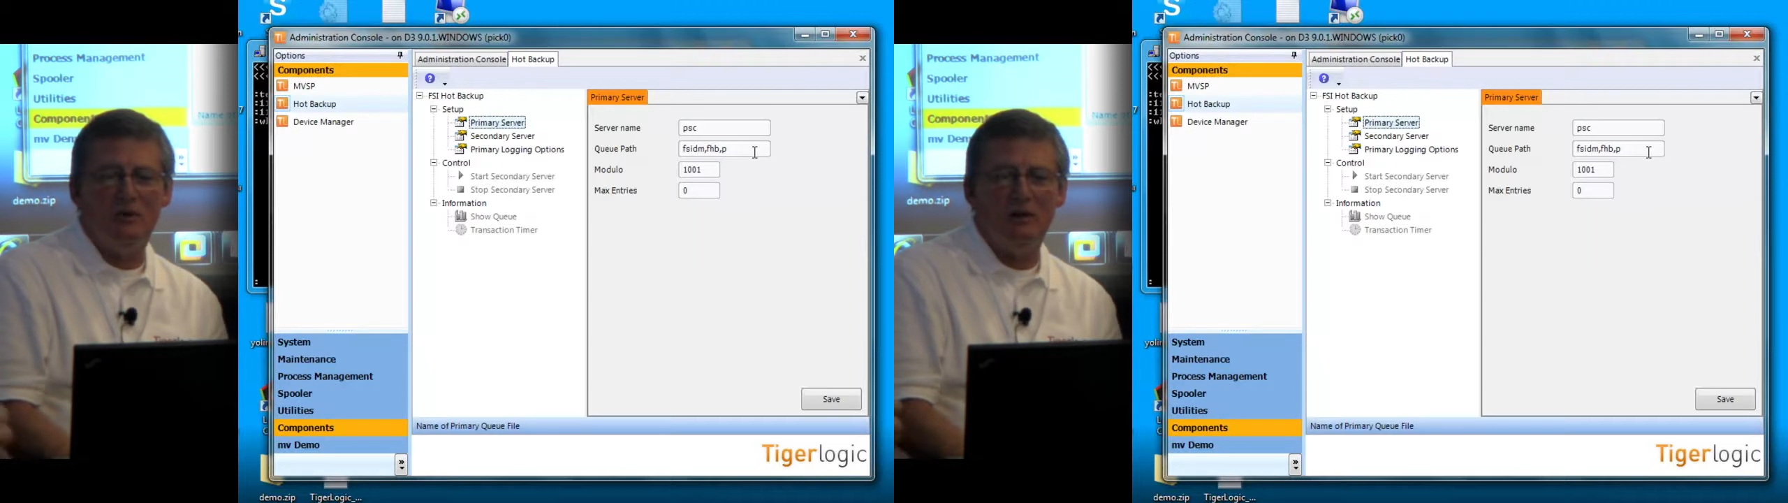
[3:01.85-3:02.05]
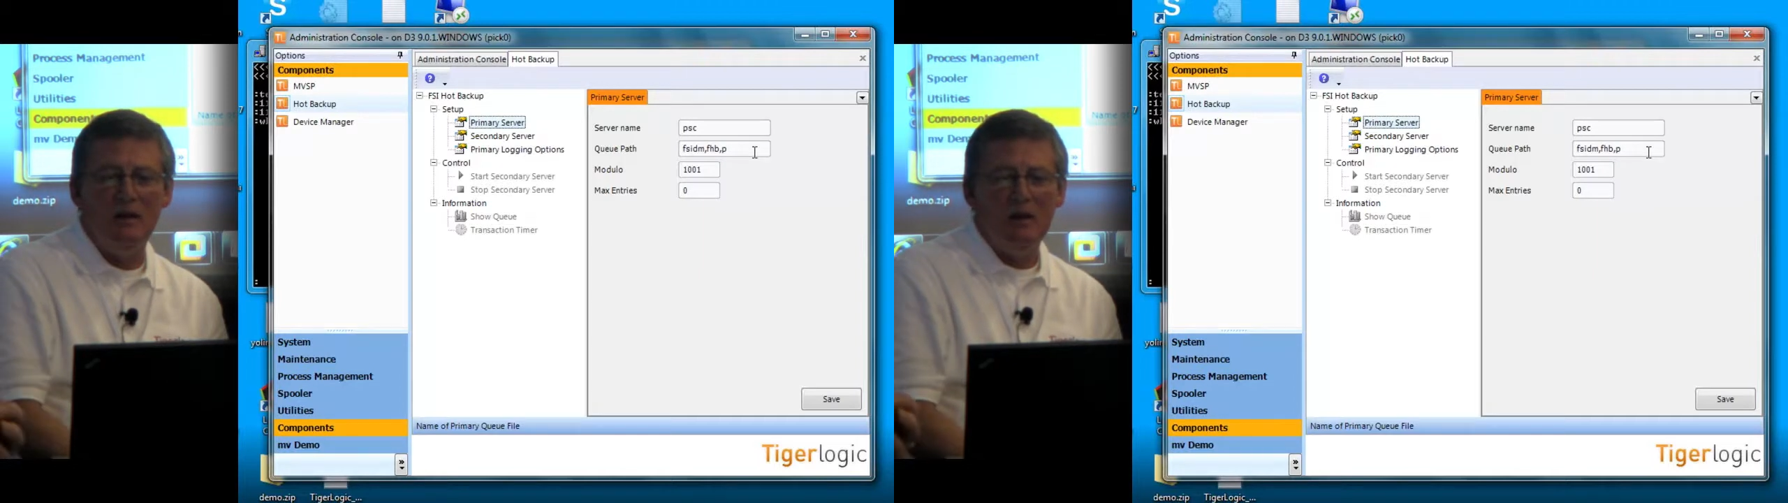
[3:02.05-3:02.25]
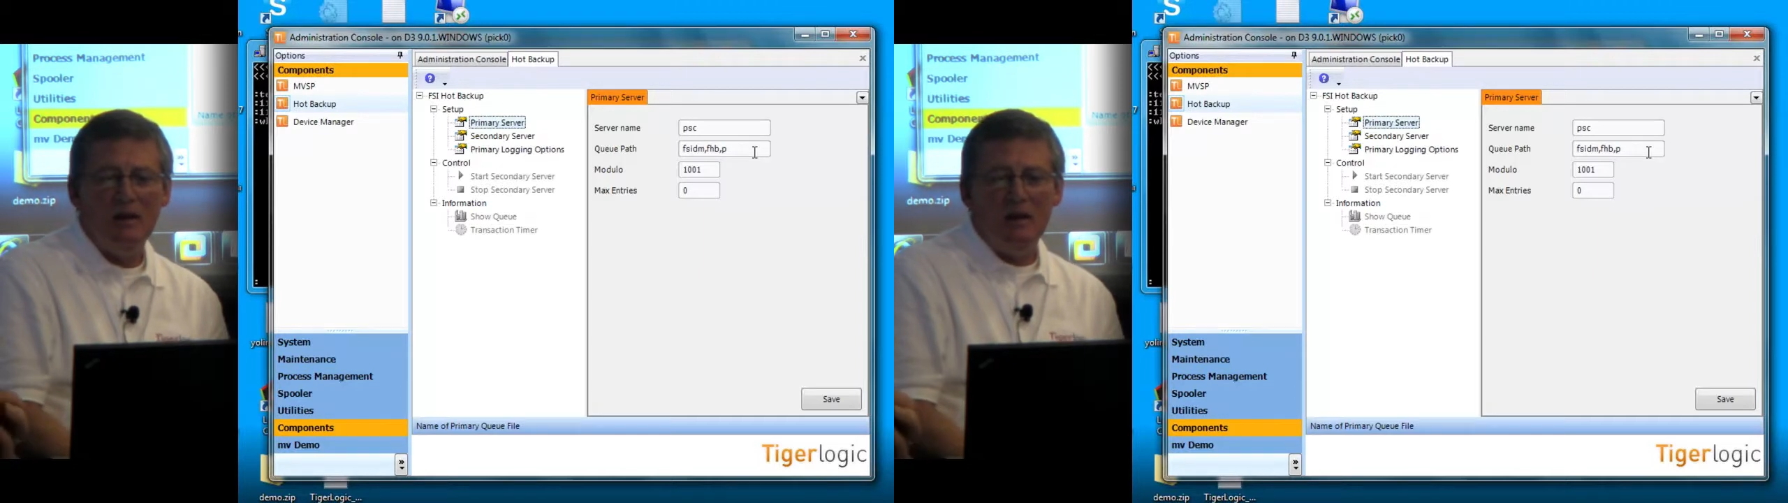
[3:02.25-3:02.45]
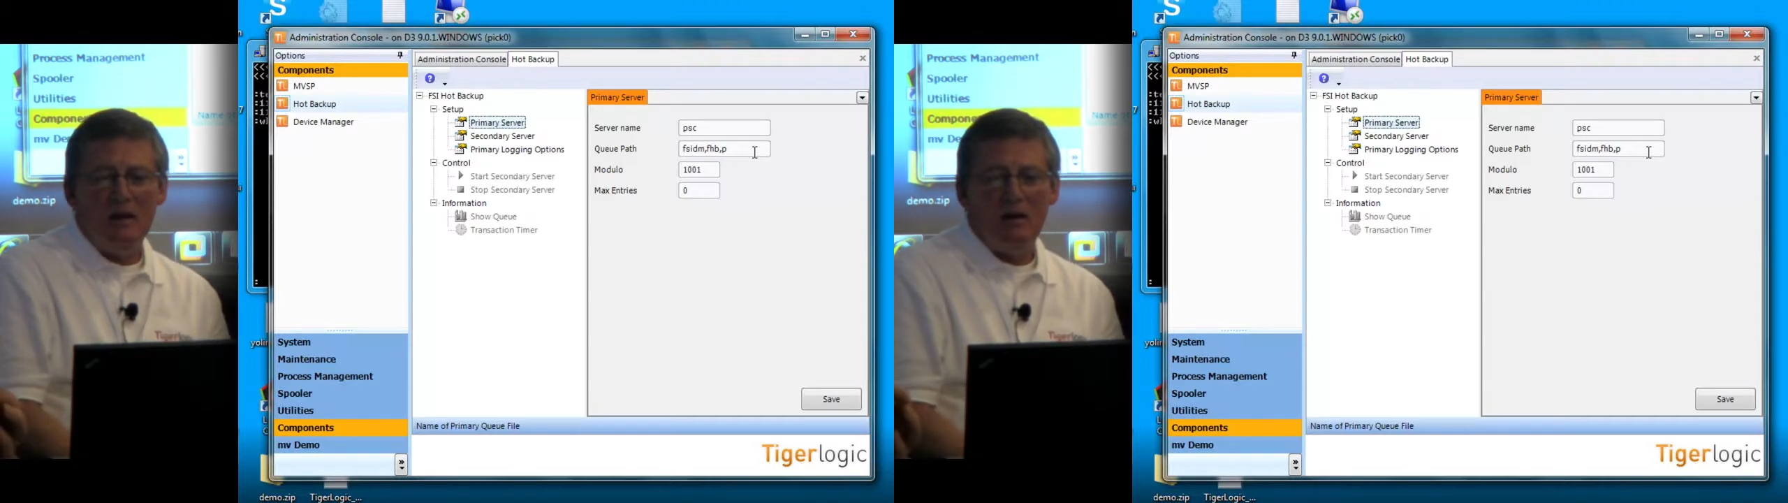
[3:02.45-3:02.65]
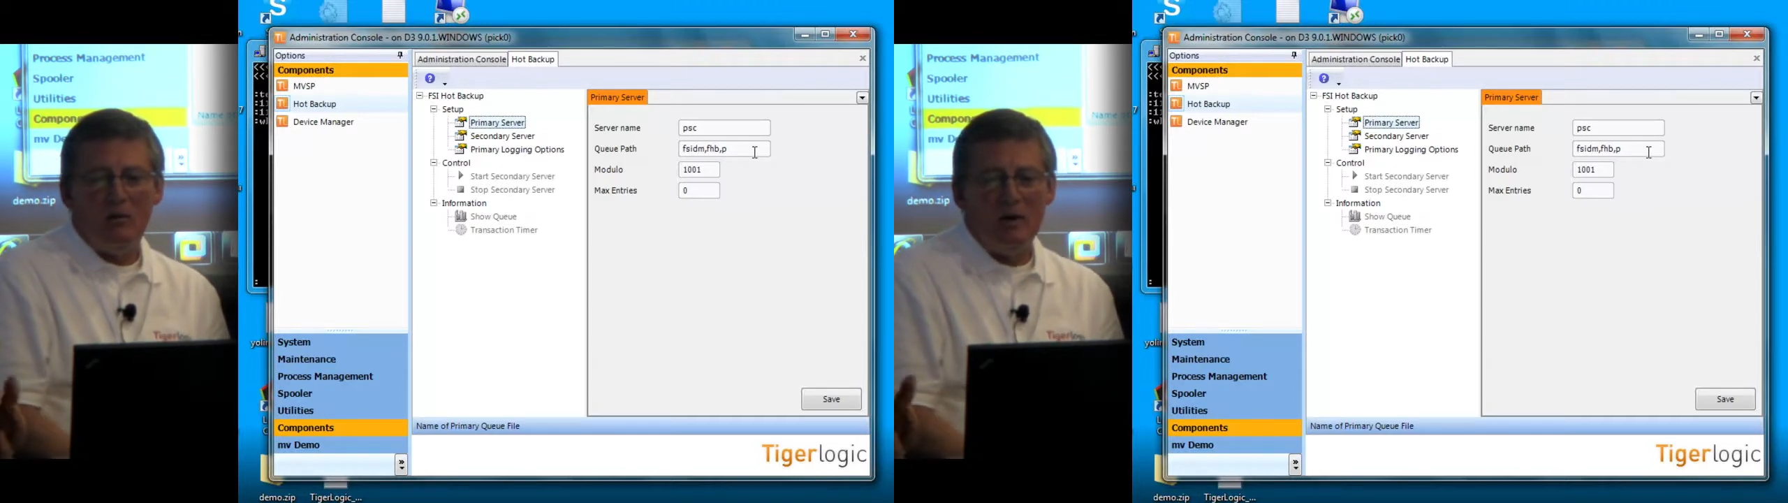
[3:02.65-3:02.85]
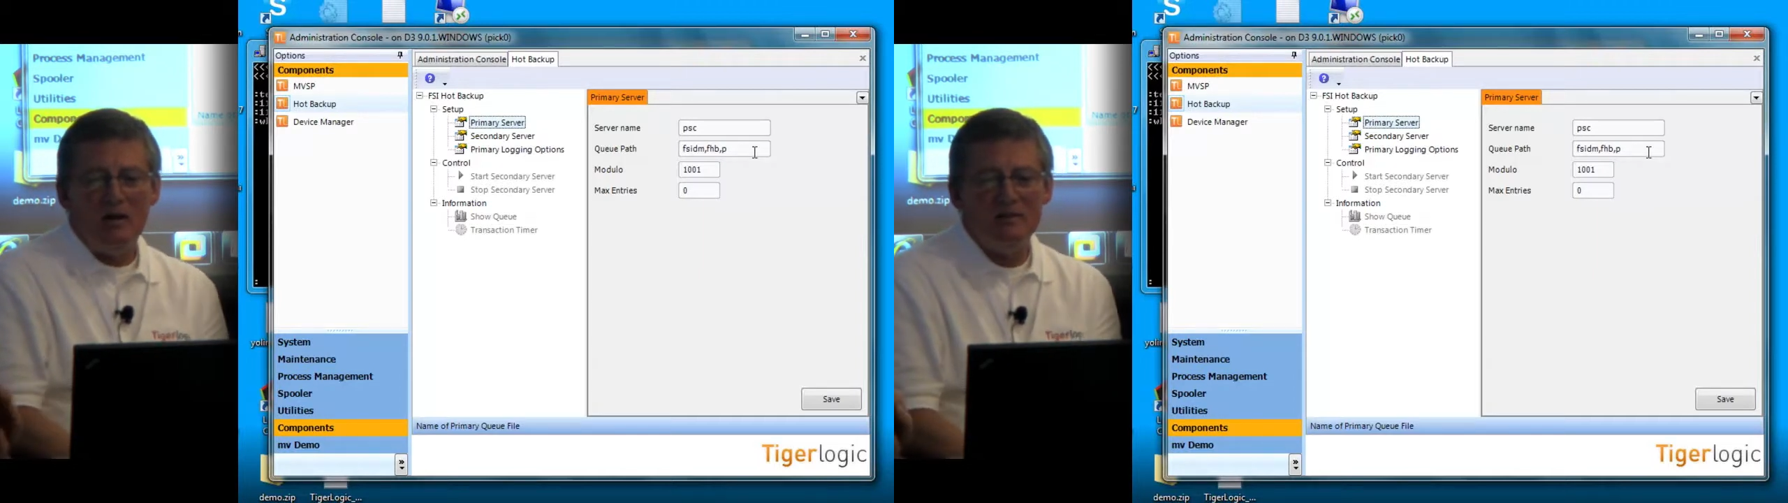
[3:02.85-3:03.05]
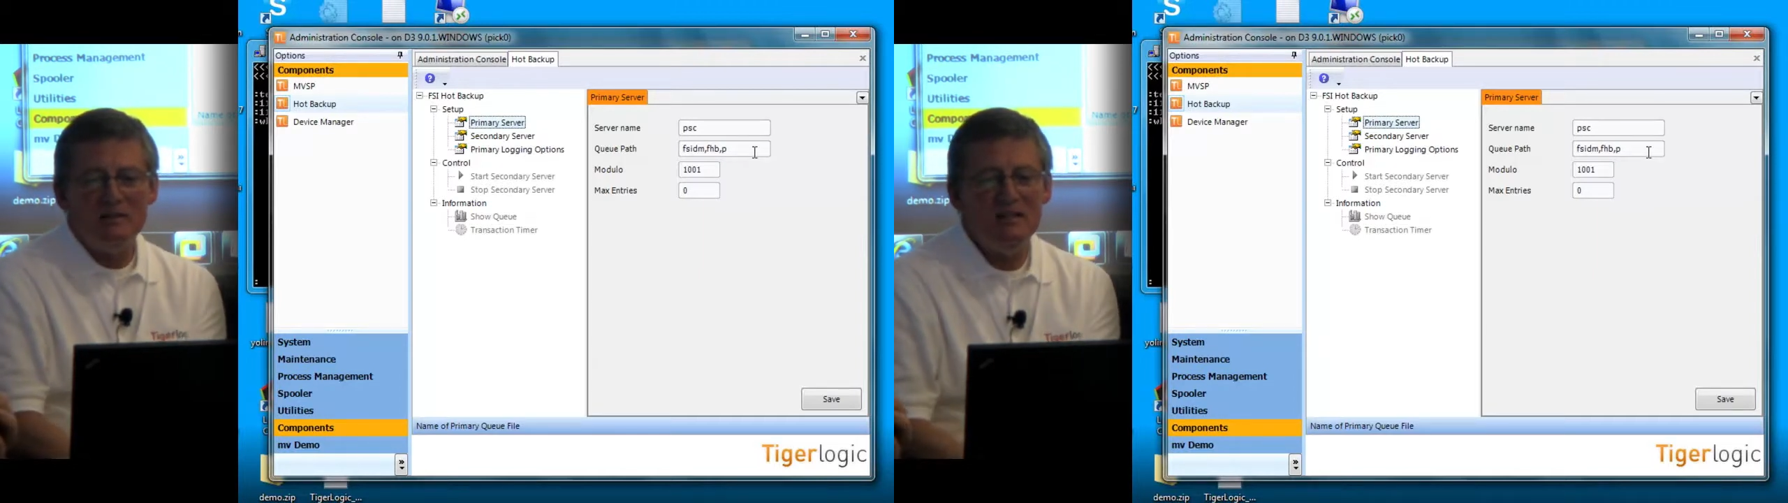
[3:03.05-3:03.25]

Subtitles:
But we haven't